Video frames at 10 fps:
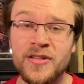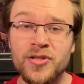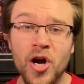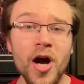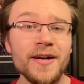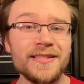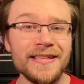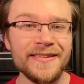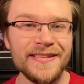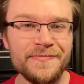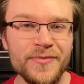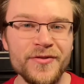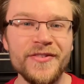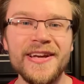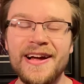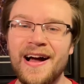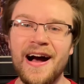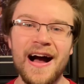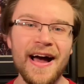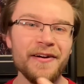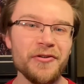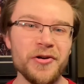The dogs in this movie I don't